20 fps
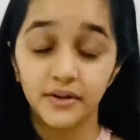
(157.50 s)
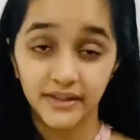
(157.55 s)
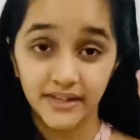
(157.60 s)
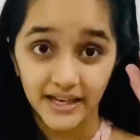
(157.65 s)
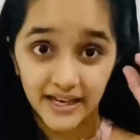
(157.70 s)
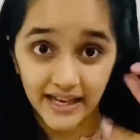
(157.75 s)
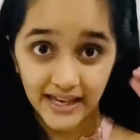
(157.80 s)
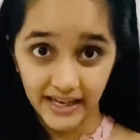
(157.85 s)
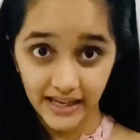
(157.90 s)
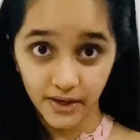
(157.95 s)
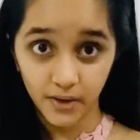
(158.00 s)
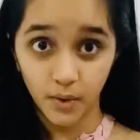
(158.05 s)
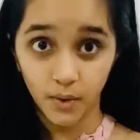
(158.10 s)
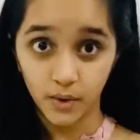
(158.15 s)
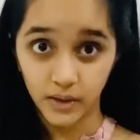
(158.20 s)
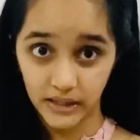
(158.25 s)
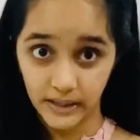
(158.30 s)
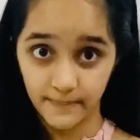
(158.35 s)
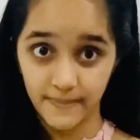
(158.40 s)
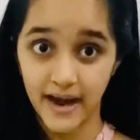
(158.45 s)
E. coli
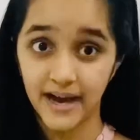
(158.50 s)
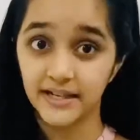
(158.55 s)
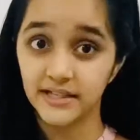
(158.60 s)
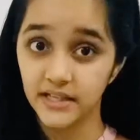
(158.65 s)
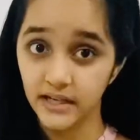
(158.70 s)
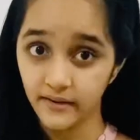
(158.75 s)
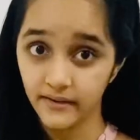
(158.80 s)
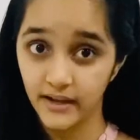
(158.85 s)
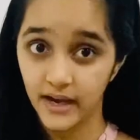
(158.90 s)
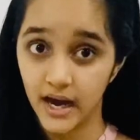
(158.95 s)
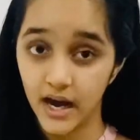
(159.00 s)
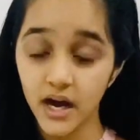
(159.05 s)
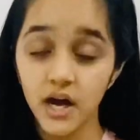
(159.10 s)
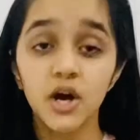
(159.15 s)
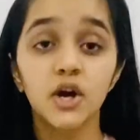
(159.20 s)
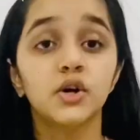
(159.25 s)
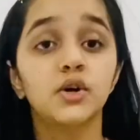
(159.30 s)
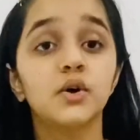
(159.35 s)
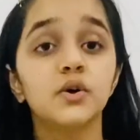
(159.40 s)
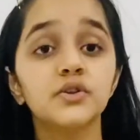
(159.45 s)
bacteria
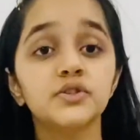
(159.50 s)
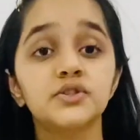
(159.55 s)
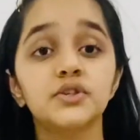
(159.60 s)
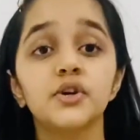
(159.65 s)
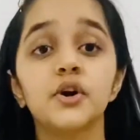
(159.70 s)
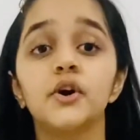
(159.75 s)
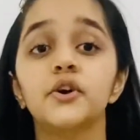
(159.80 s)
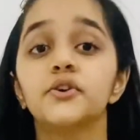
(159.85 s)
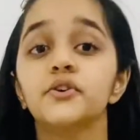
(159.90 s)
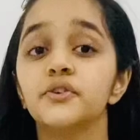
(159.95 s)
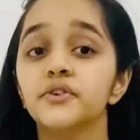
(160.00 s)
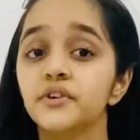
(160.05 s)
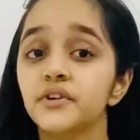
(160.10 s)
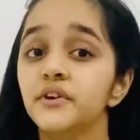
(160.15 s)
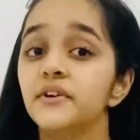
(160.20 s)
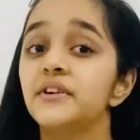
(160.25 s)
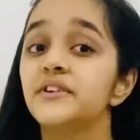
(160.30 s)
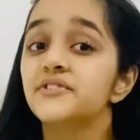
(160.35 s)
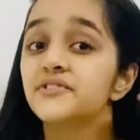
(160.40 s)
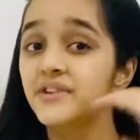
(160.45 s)
goes to your urinary
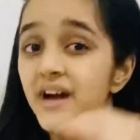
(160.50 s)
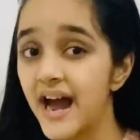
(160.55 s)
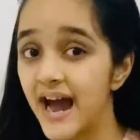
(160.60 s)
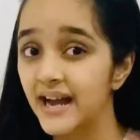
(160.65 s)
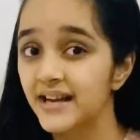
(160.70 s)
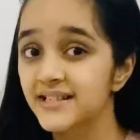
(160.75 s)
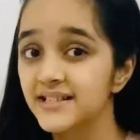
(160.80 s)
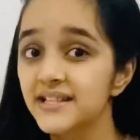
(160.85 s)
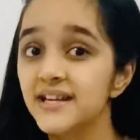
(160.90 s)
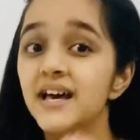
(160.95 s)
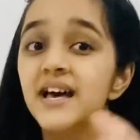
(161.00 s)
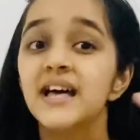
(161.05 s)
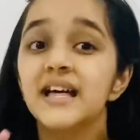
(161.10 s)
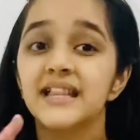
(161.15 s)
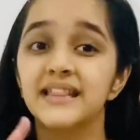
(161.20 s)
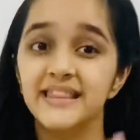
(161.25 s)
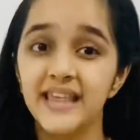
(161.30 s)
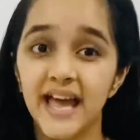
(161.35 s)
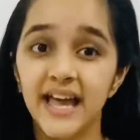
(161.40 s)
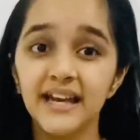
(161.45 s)
tract,
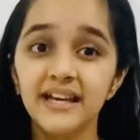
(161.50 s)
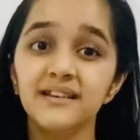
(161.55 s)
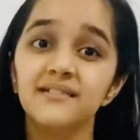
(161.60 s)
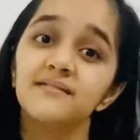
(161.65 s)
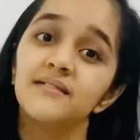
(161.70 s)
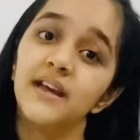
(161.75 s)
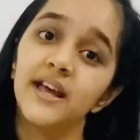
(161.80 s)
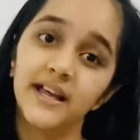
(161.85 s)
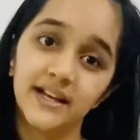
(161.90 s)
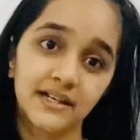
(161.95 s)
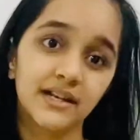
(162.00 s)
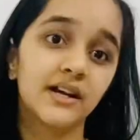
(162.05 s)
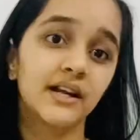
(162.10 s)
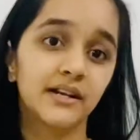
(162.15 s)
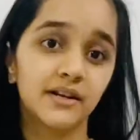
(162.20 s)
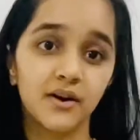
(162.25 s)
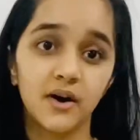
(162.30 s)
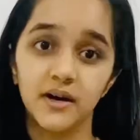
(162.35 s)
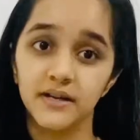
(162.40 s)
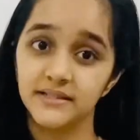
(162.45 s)
then it can
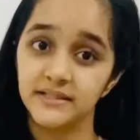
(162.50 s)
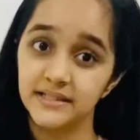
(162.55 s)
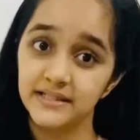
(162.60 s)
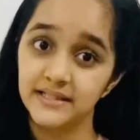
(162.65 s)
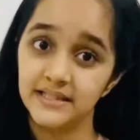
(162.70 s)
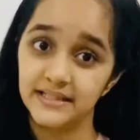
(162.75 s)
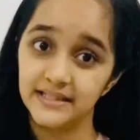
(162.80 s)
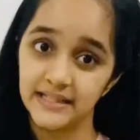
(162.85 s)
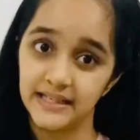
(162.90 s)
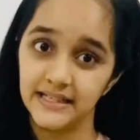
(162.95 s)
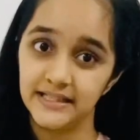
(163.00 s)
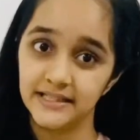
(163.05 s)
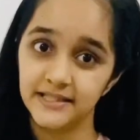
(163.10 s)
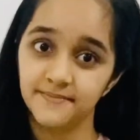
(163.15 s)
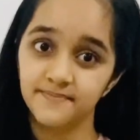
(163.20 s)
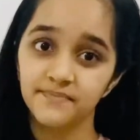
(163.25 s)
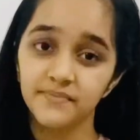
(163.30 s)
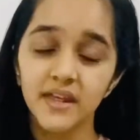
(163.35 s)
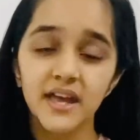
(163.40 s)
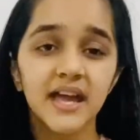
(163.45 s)
cause this disease.
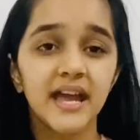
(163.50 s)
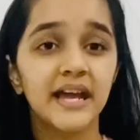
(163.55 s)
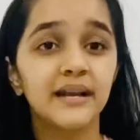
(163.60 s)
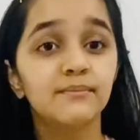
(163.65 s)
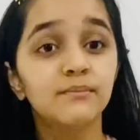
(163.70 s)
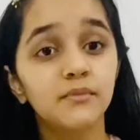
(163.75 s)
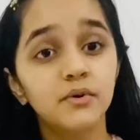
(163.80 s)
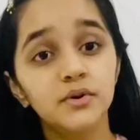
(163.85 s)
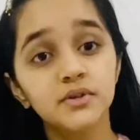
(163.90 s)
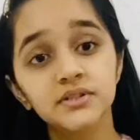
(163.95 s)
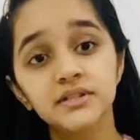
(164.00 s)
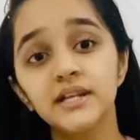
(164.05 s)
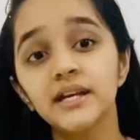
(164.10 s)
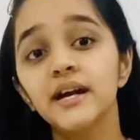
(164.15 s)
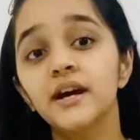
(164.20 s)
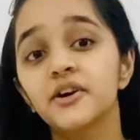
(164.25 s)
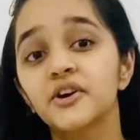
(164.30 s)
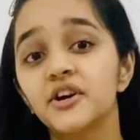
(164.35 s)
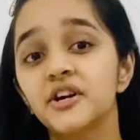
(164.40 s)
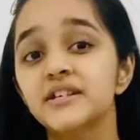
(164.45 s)
It mostly
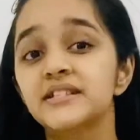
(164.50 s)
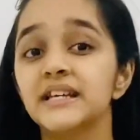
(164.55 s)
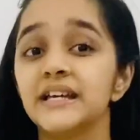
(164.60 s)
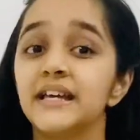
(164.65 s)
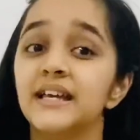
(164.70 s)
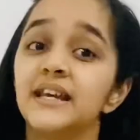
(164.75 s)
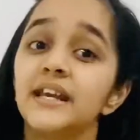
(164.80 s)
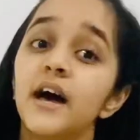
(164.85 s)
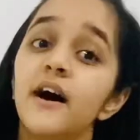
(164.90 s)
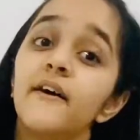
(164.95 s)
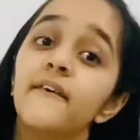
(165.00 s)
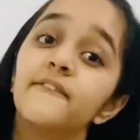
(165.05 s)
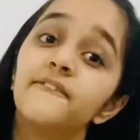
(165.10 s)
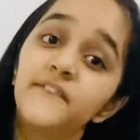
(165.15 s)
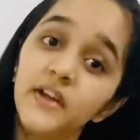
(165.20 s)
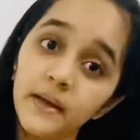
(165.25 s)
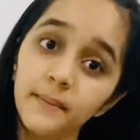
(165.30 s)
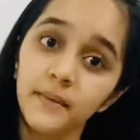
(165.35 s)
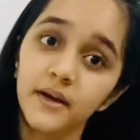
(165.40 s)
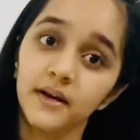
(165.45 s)
occurs in
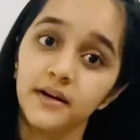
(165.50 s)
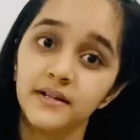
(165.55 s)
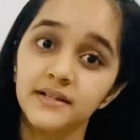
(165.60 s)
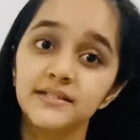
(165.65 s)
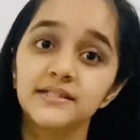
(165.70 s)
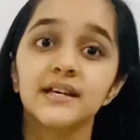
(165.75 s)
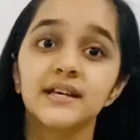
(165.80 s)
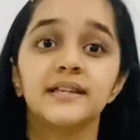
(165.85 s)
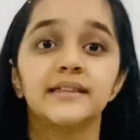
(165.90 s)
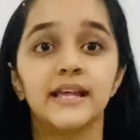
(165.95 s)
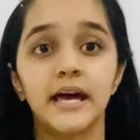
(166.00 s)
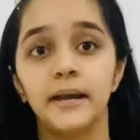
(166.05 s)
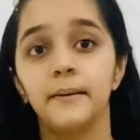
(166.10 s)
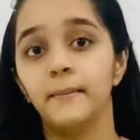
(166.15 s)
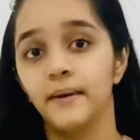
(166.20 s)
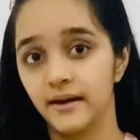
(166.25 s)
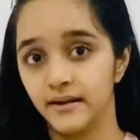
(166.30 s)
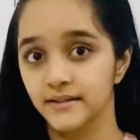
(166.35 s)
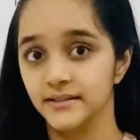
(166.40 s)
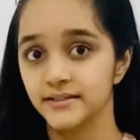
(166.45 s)
females than
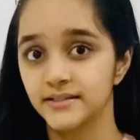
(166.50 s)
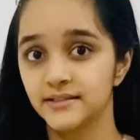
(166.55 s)
males.